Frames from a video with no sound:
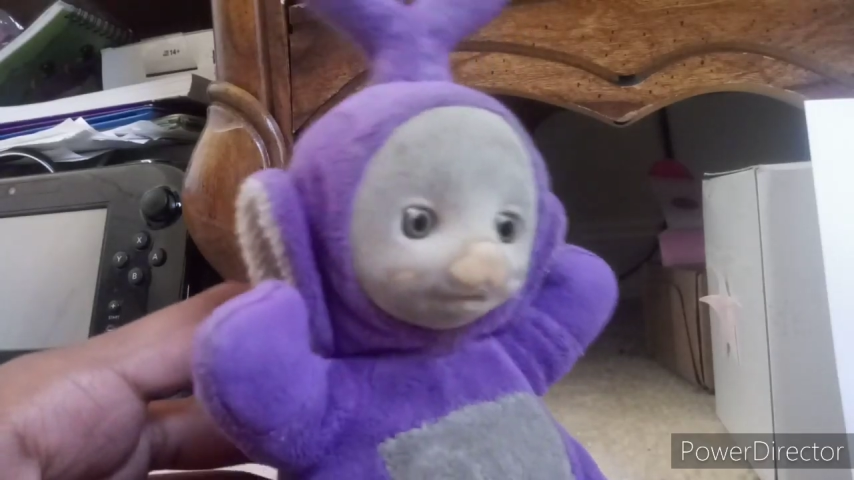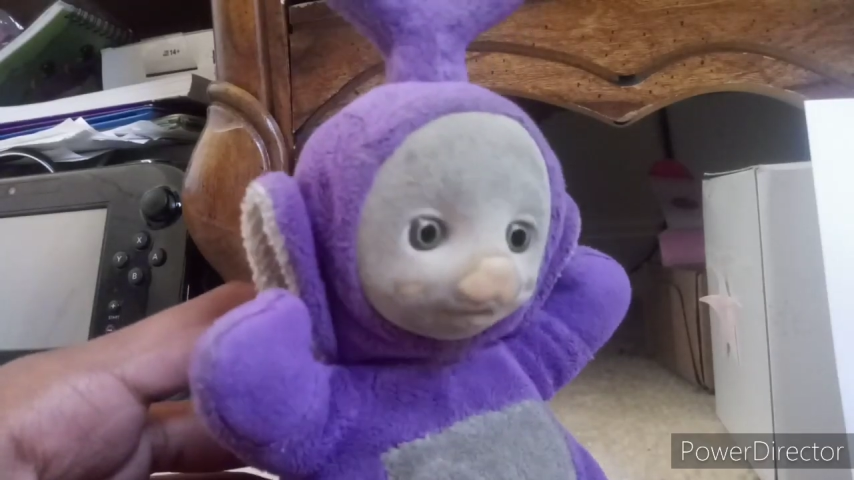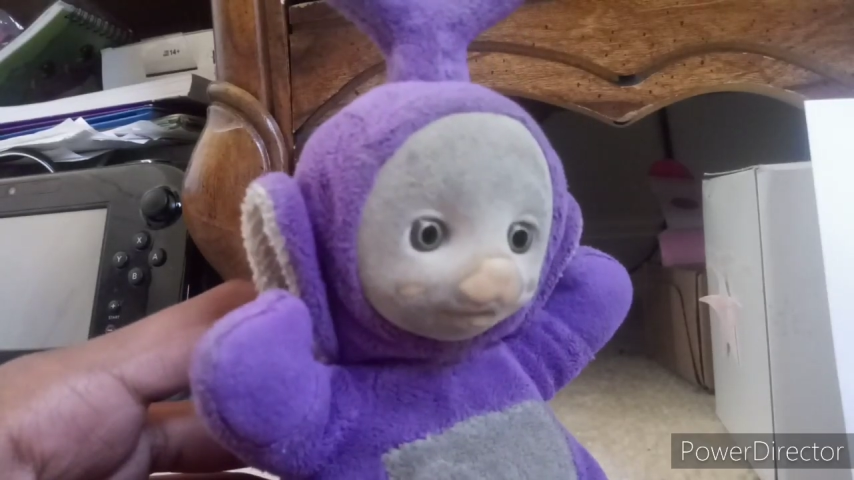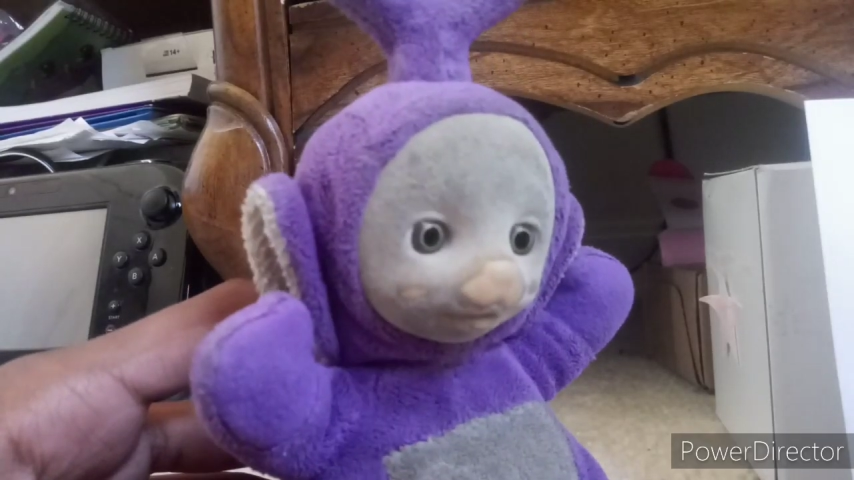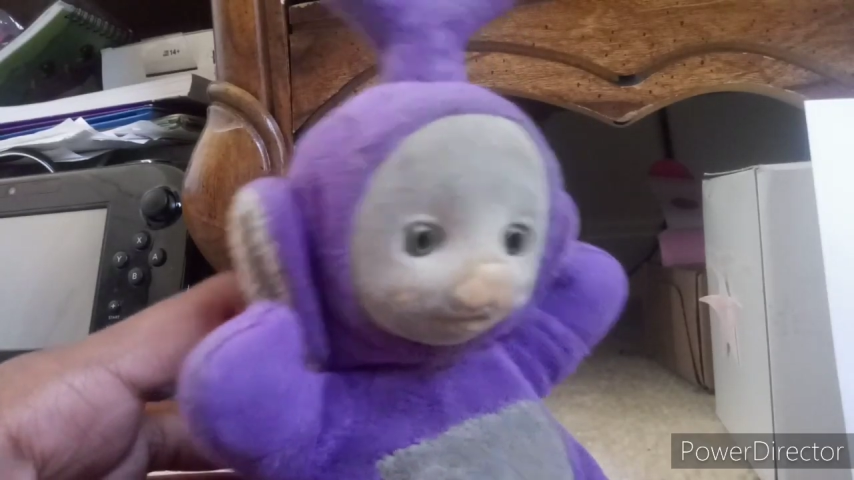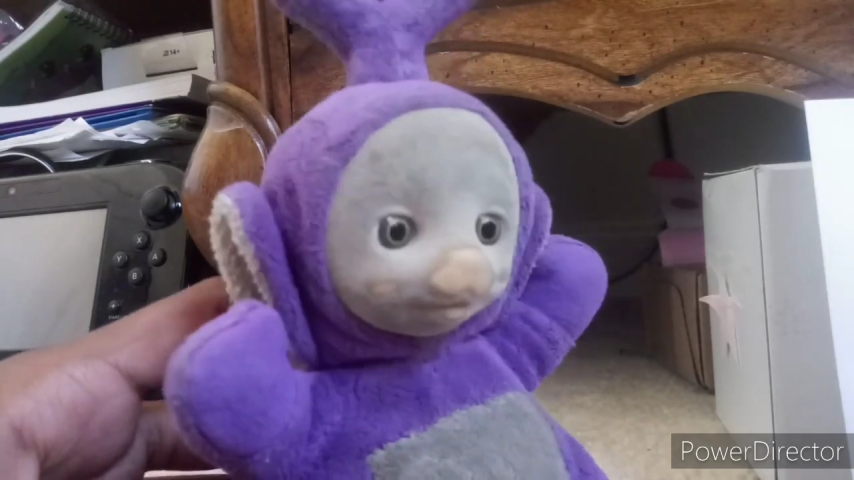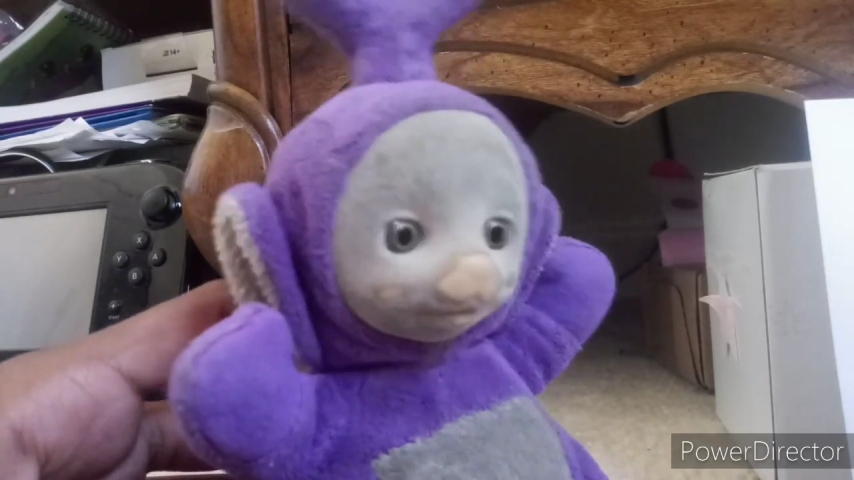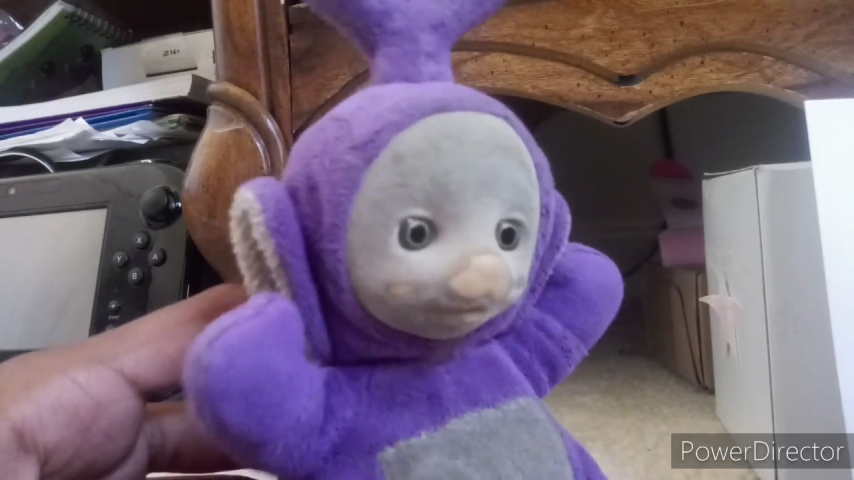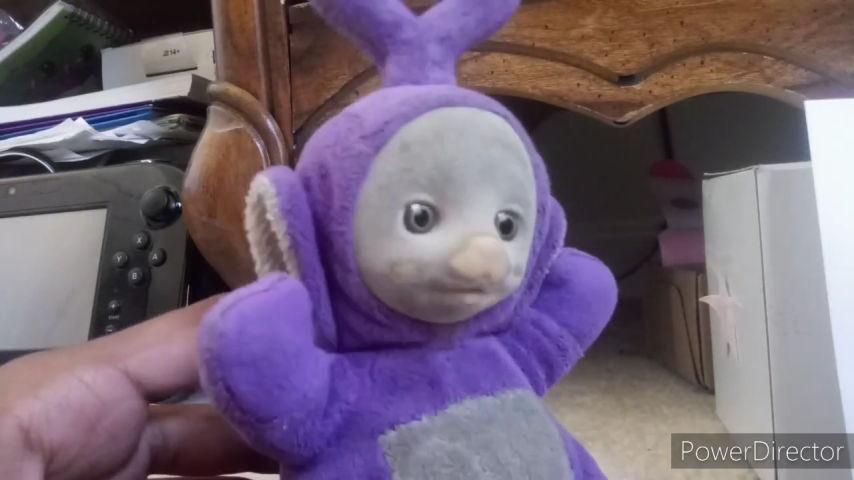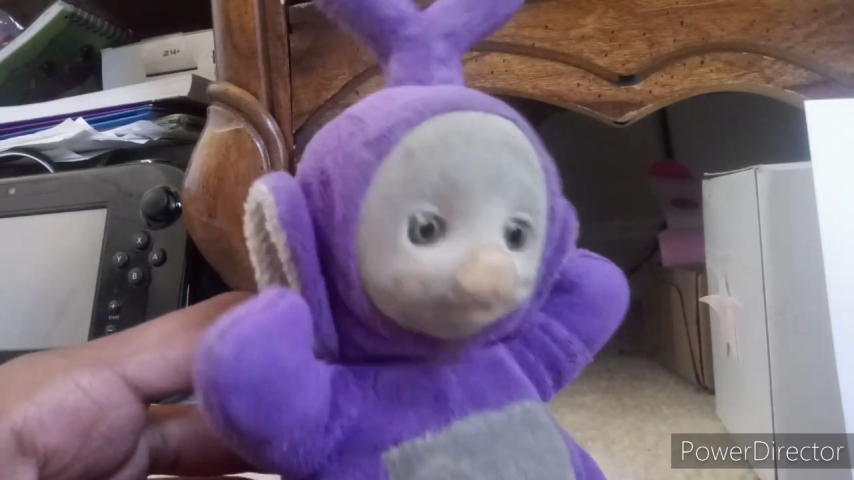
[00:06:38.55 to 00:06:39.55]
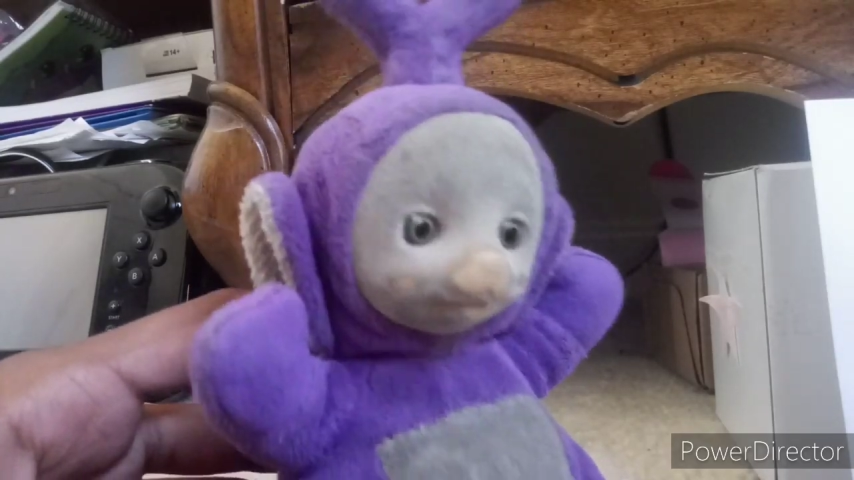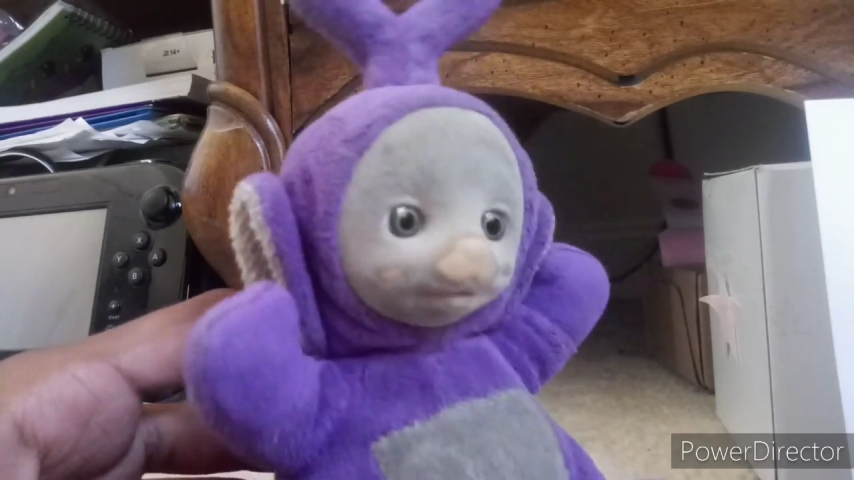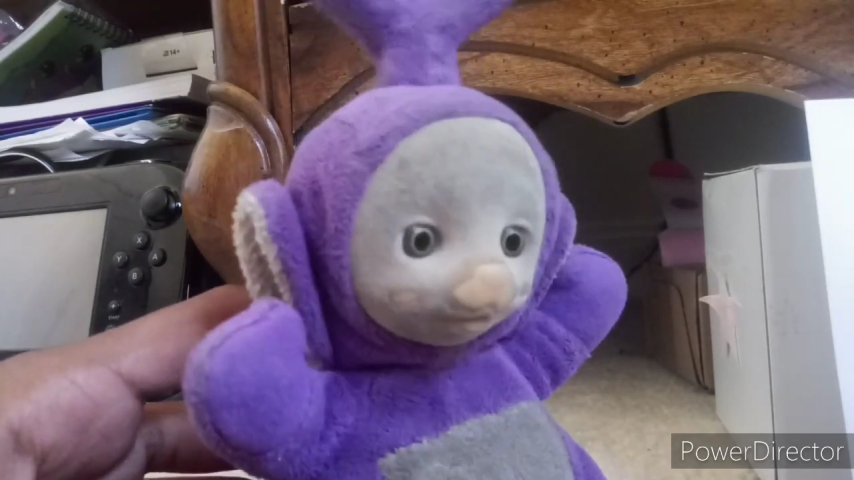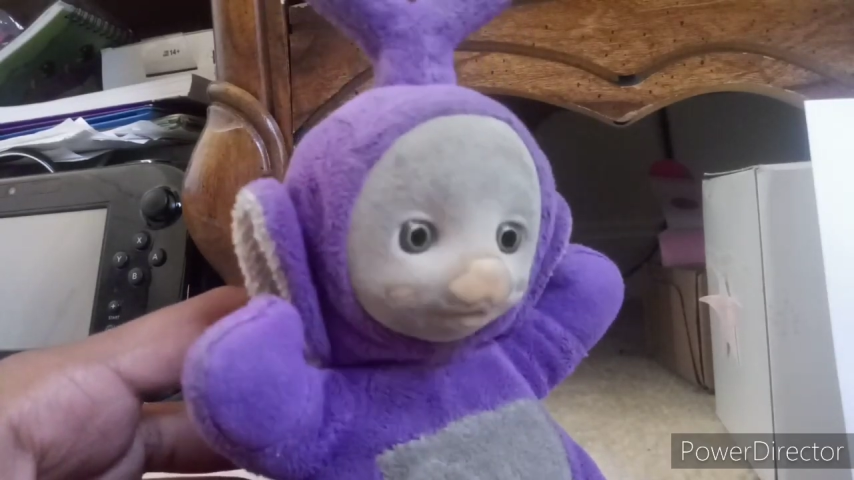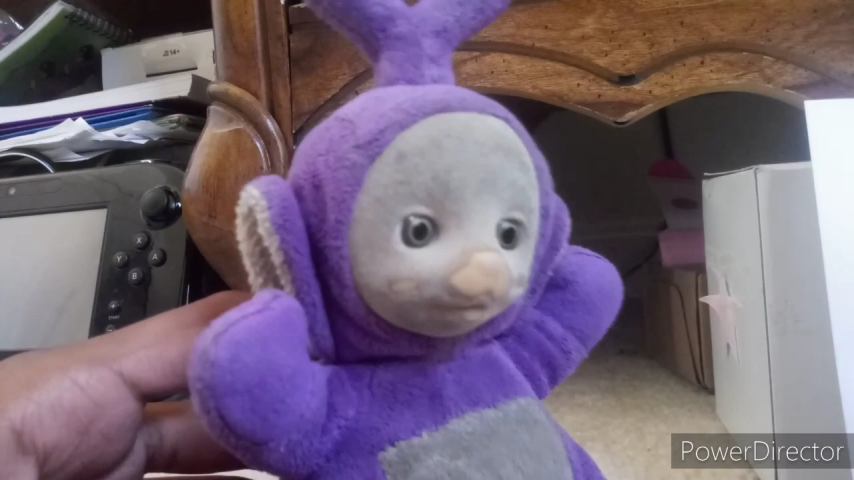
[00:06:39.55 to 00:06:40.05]
you is that a magical
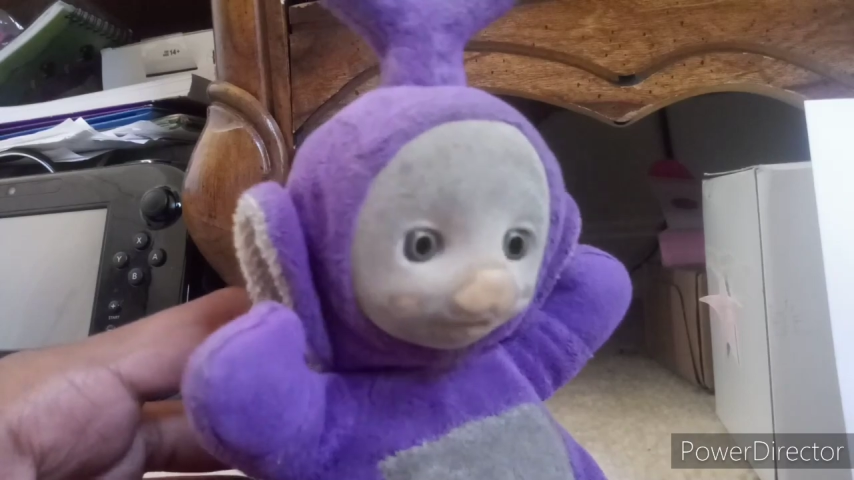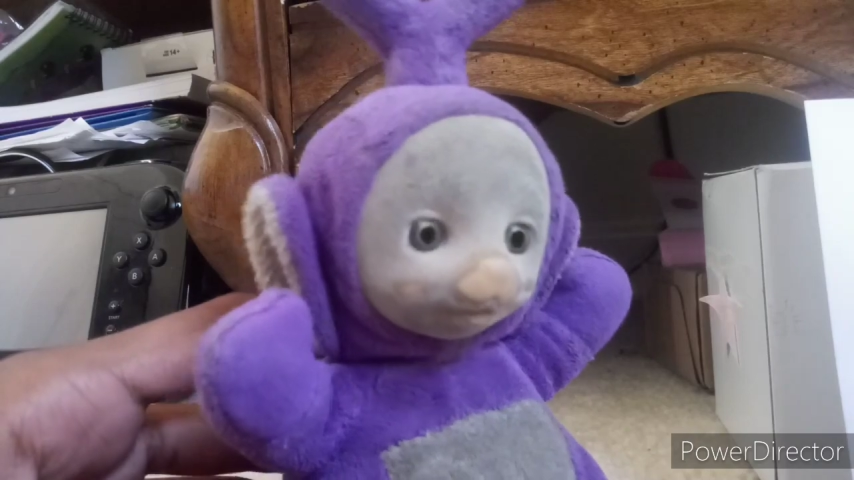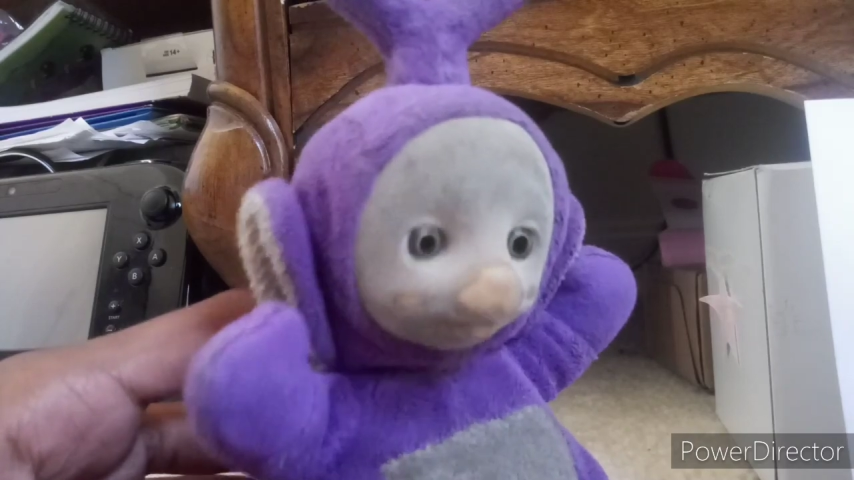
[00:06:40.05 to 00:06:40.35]
event is going to